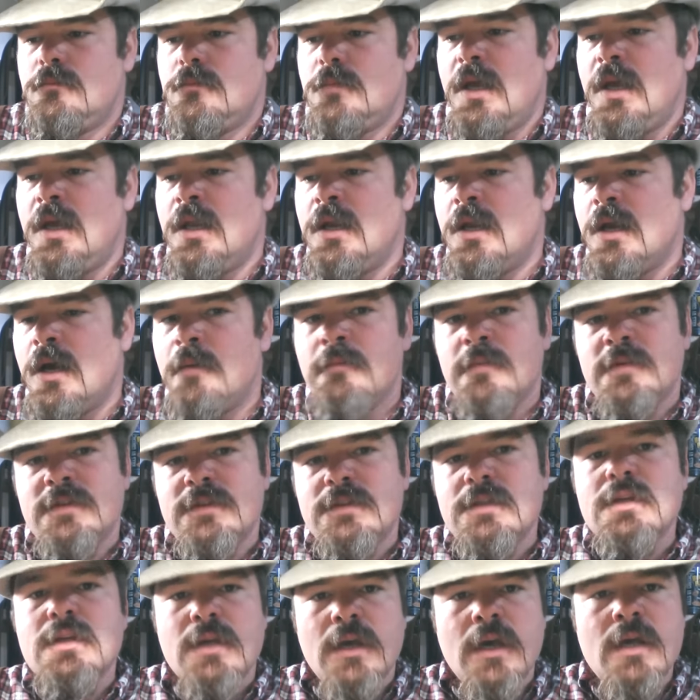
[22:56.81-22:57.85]
And I was
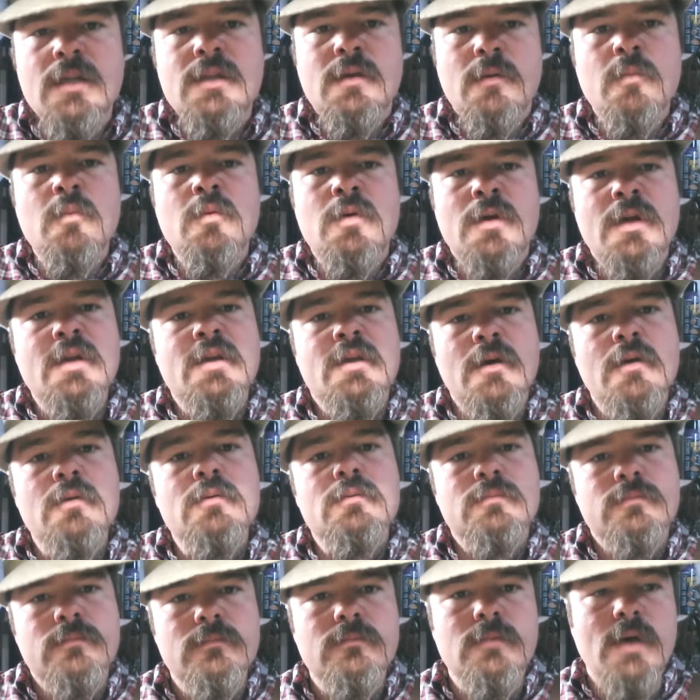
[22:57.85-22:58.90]
the kind that want to
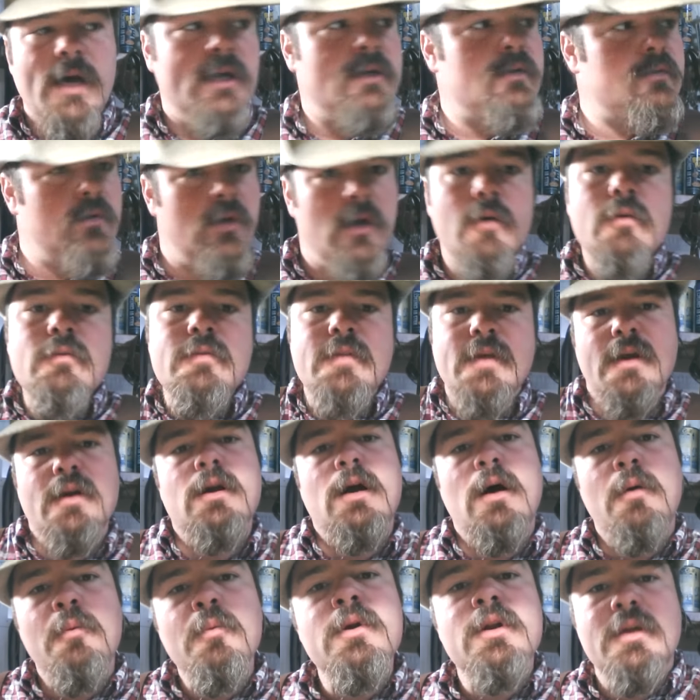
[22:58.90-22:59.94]
go. I'd go
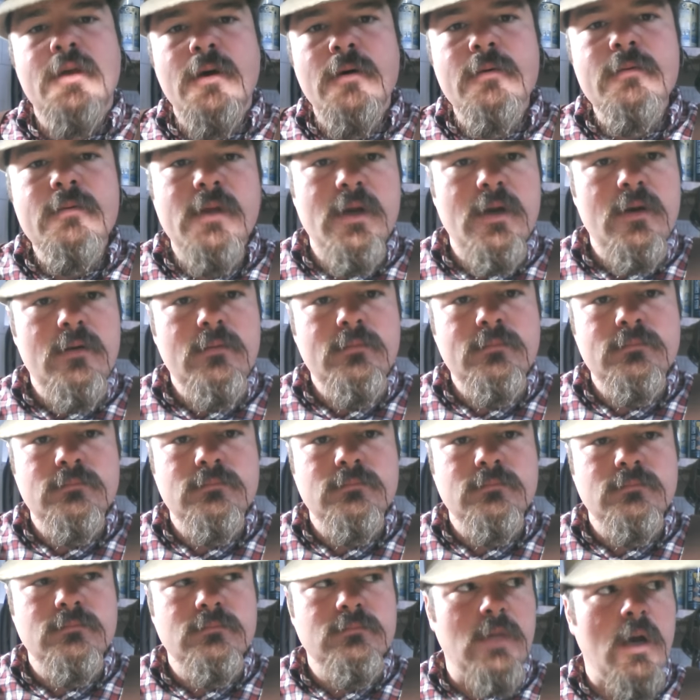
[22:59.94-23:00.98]
there. I want to go there.
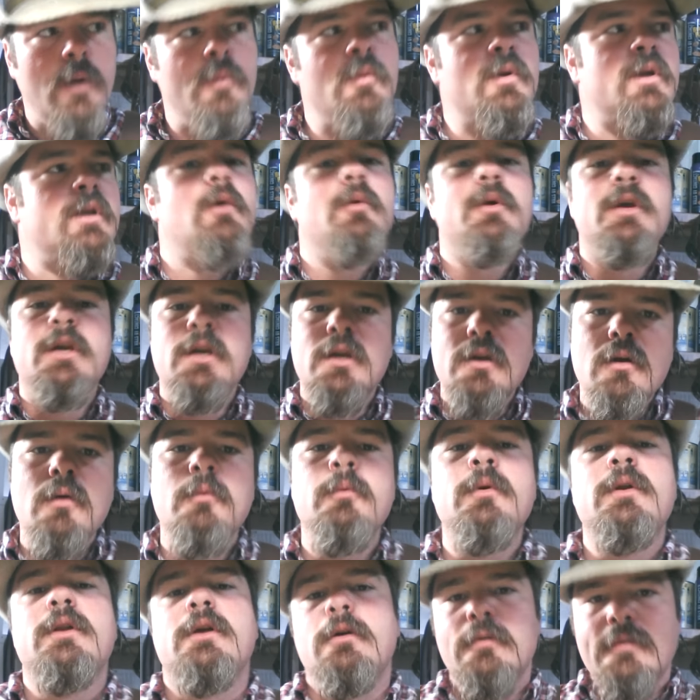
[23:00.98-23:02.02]
I want to go here. I
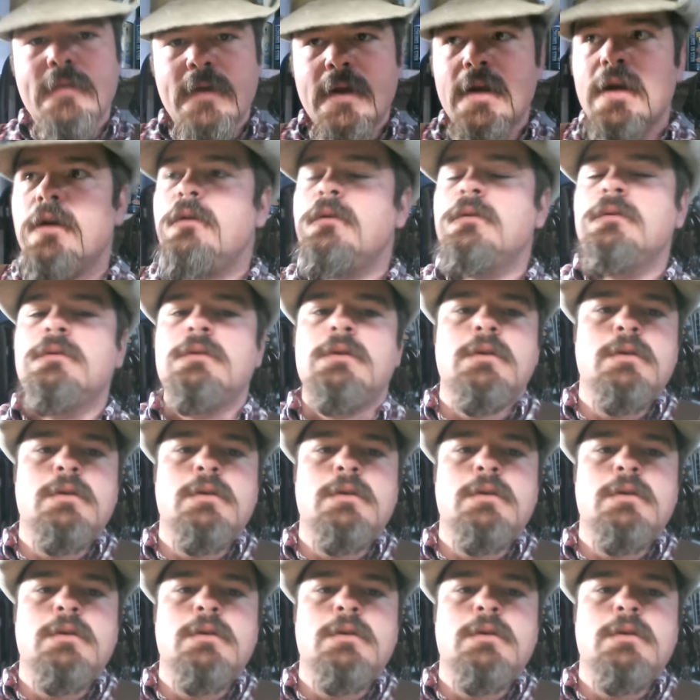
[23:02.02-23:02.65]
want to go there.